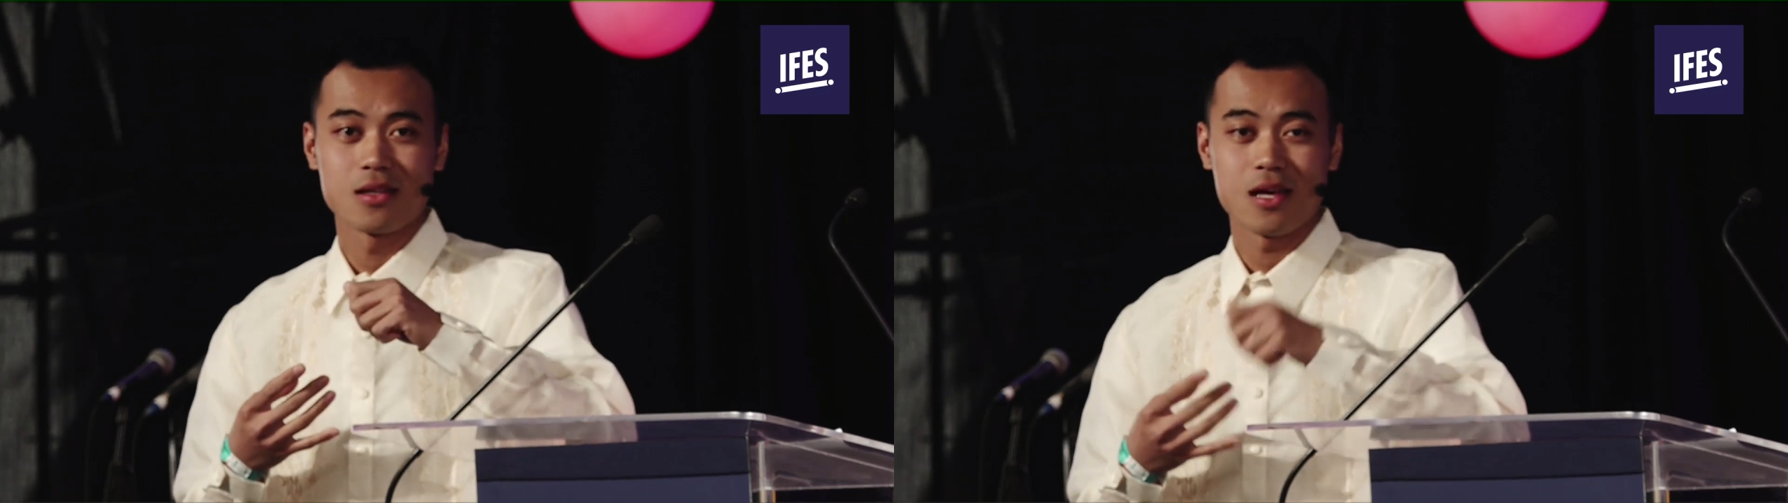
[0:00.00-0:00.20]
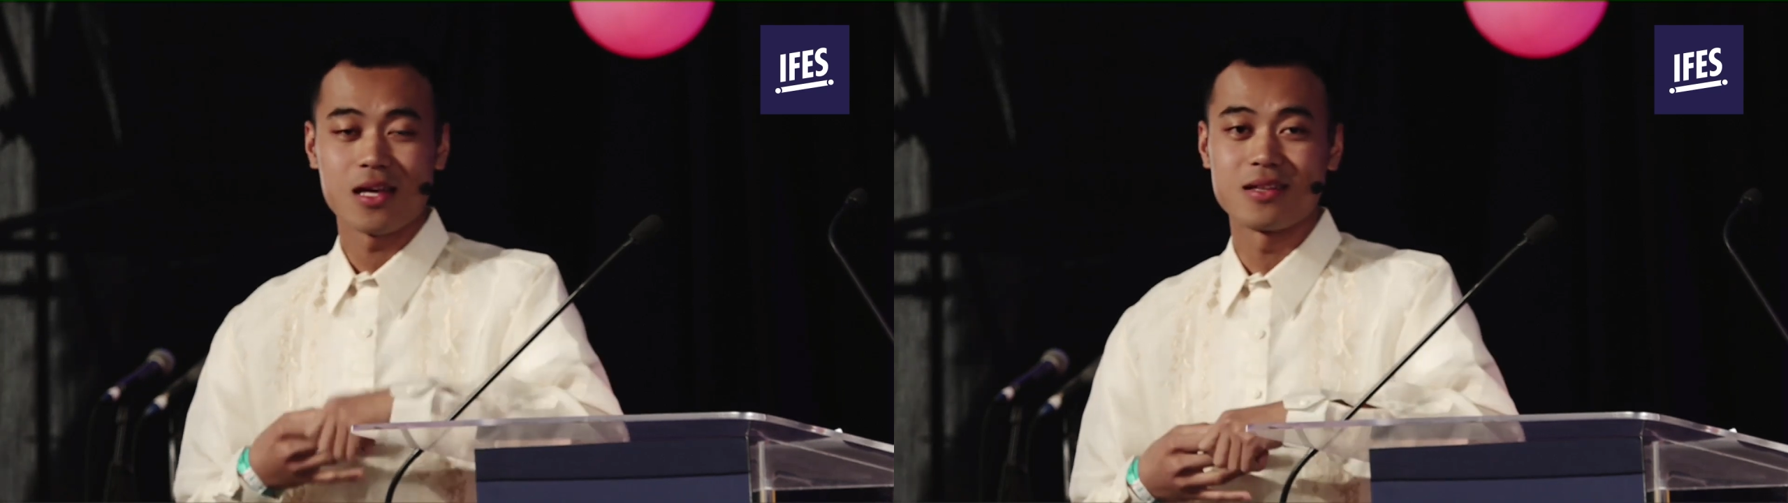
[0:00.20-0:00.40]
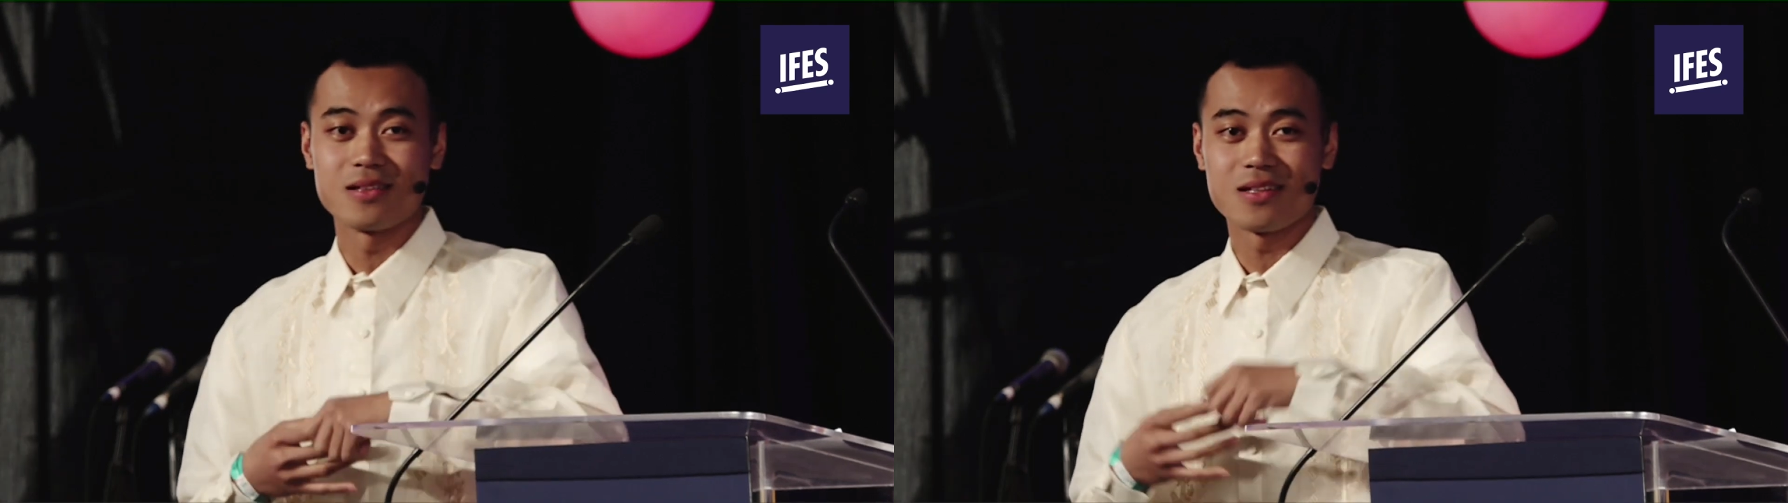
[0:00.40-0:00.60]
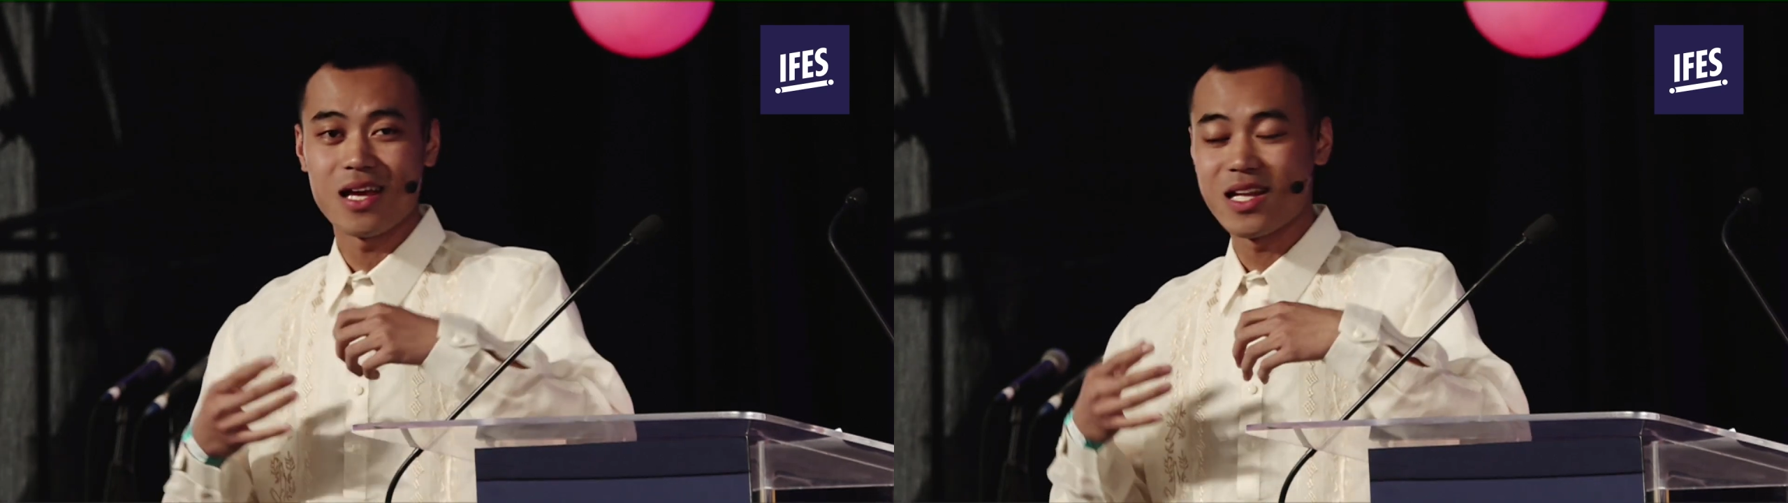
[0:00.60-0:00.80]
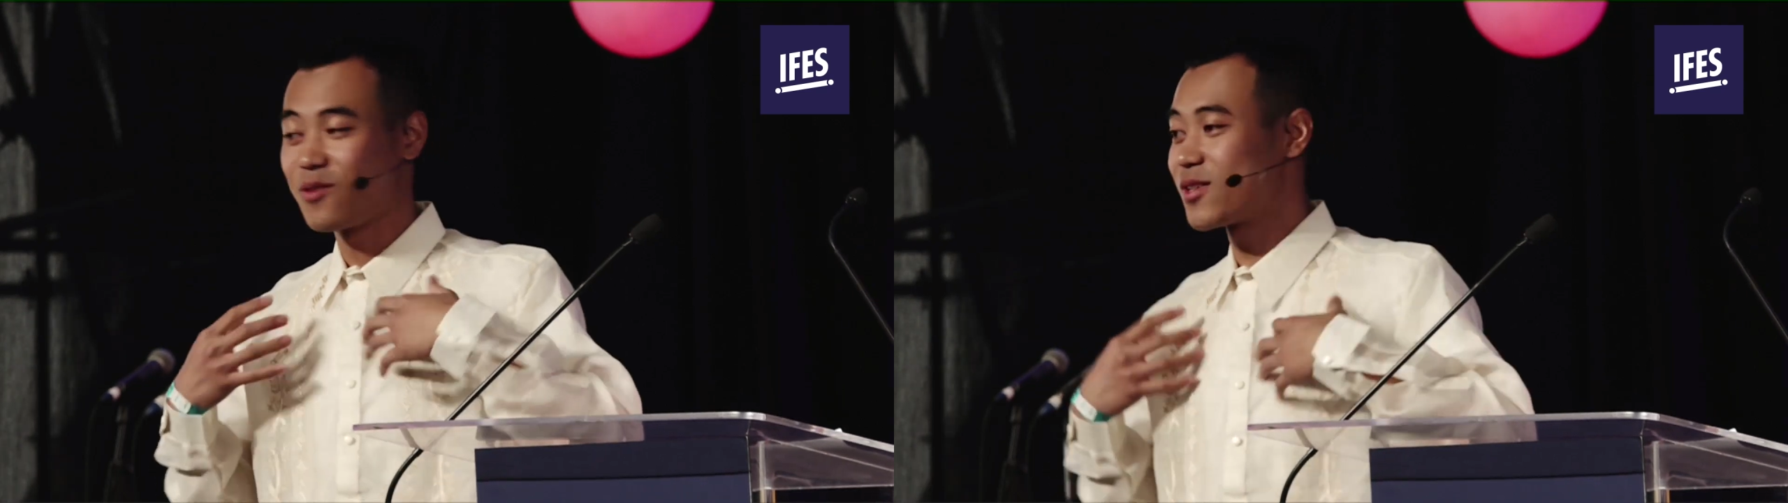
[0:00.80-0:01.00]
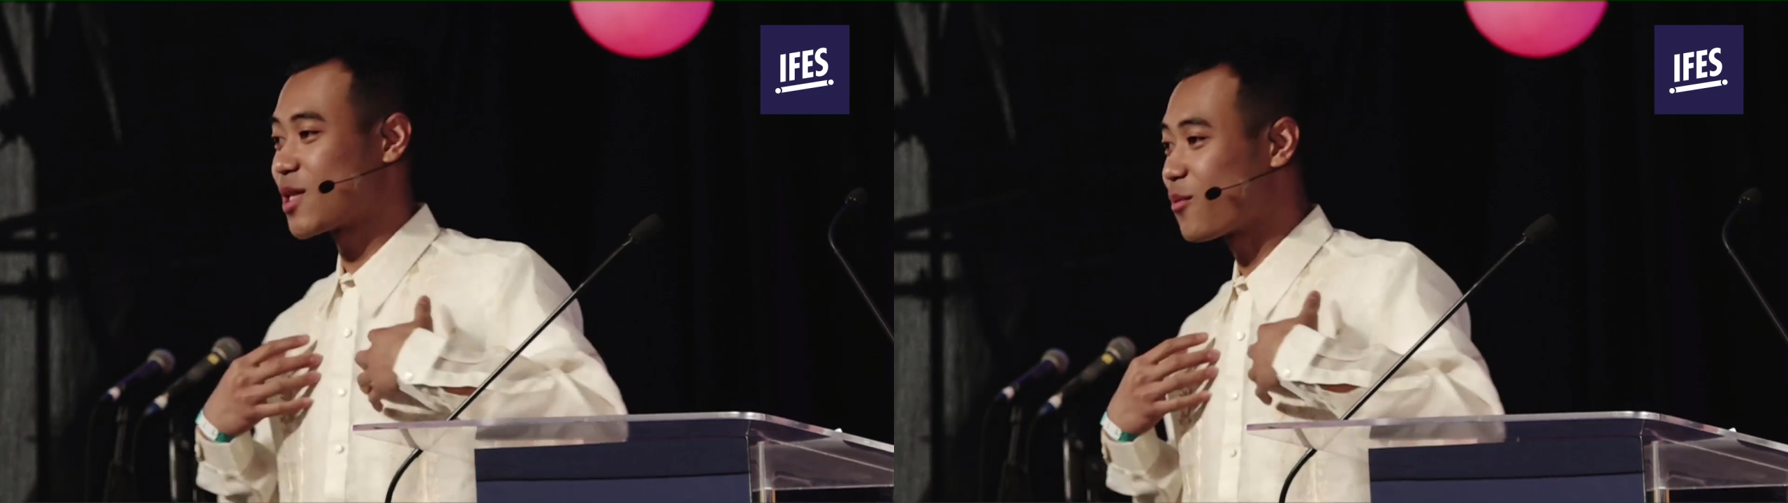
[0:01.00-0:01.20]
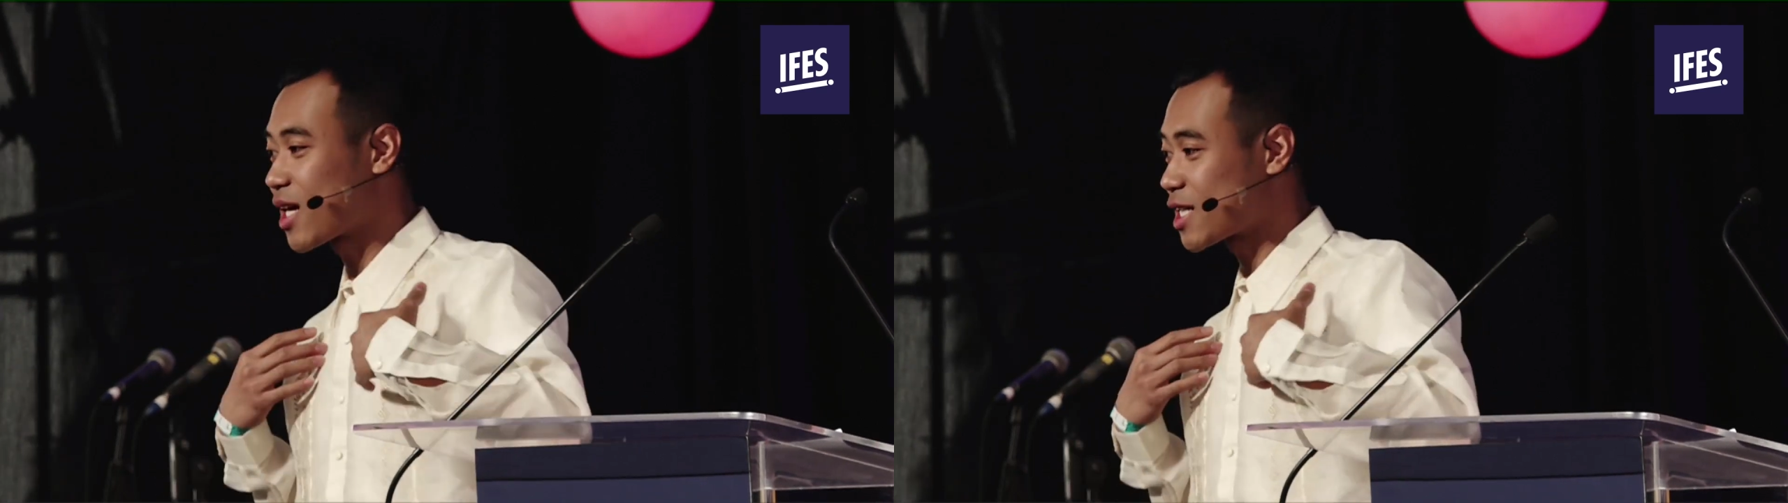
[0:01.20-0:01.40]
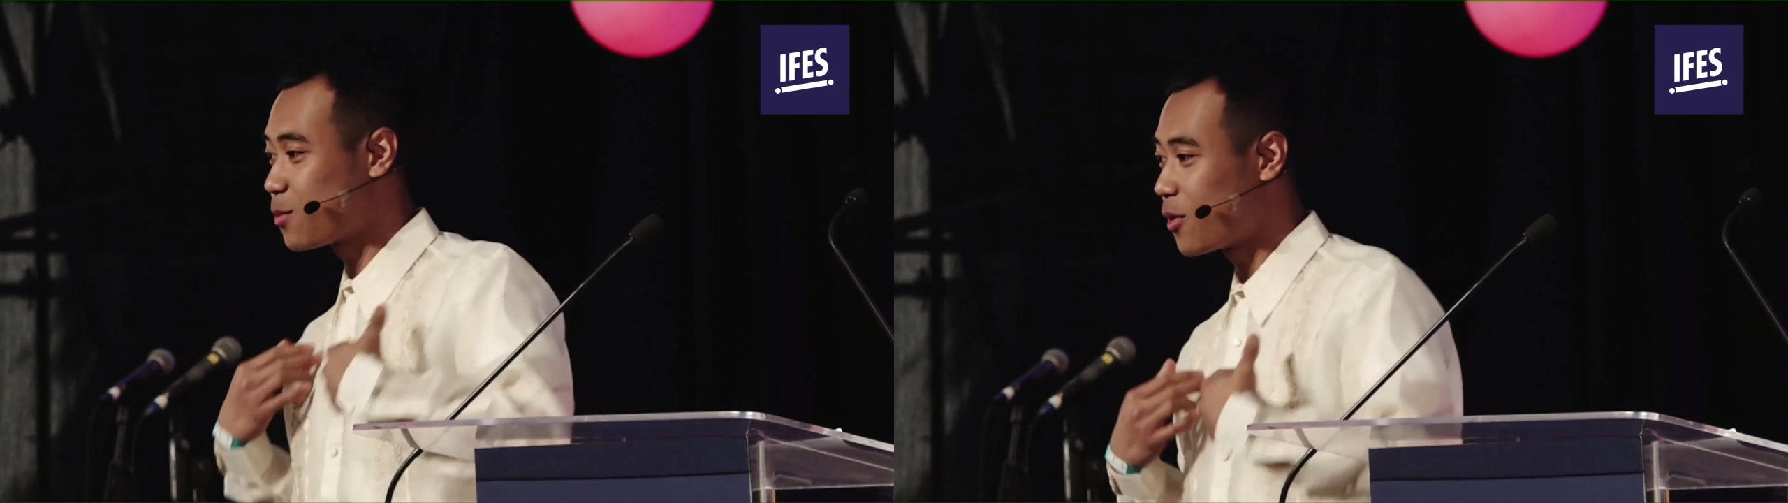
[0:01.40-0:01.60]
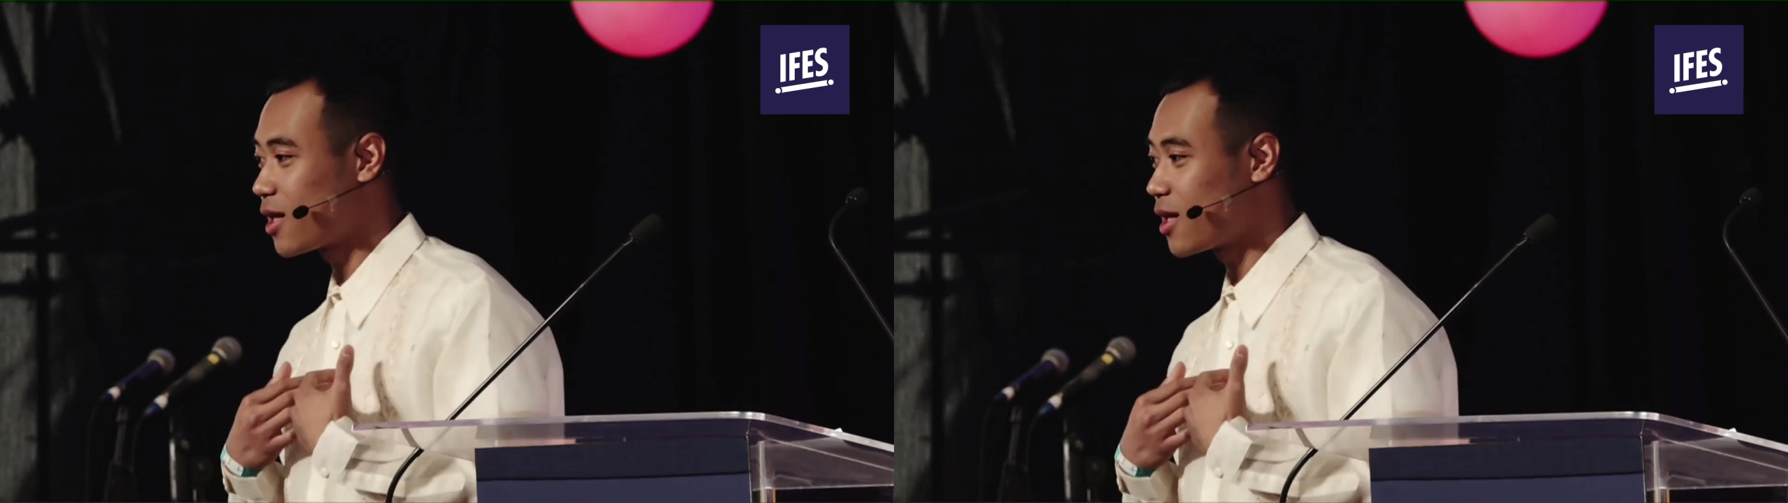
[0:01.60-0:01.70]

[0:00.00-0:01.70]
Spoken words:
and even something as small